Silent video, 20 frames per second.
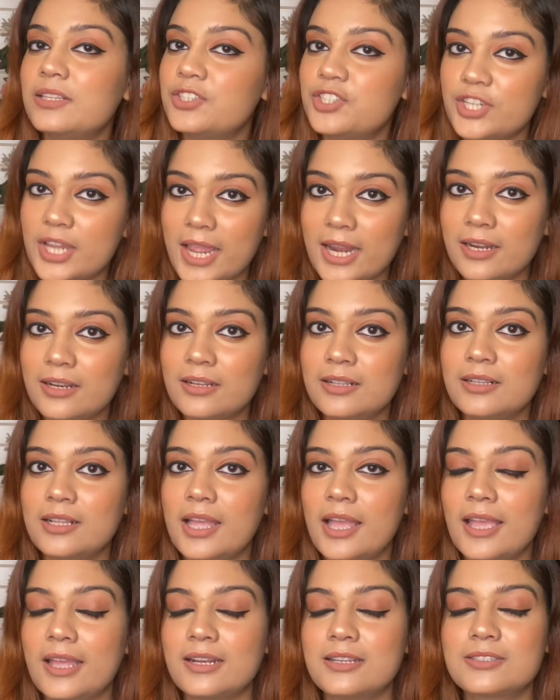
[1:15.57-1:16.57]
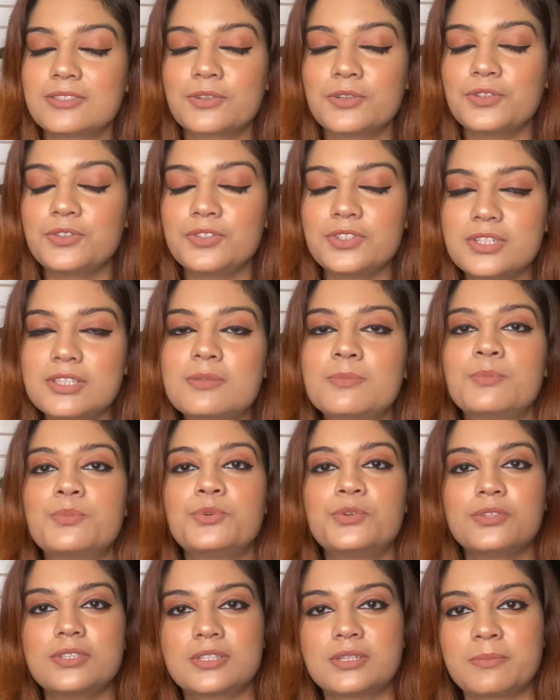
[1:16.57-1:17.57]
channel and it's going to just
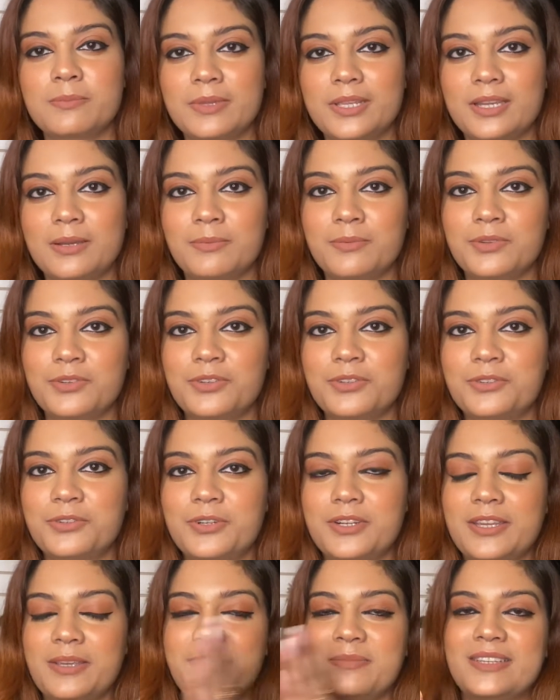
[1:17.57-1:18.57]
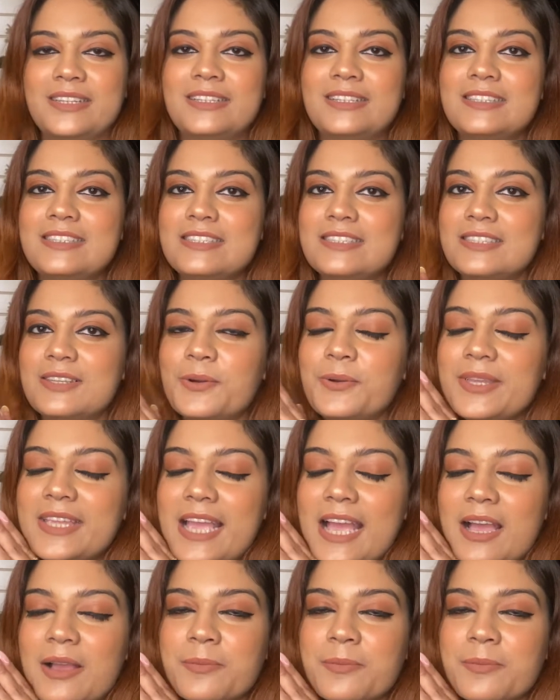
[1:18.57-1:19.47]
boost me up, you know what I mean. So yeah,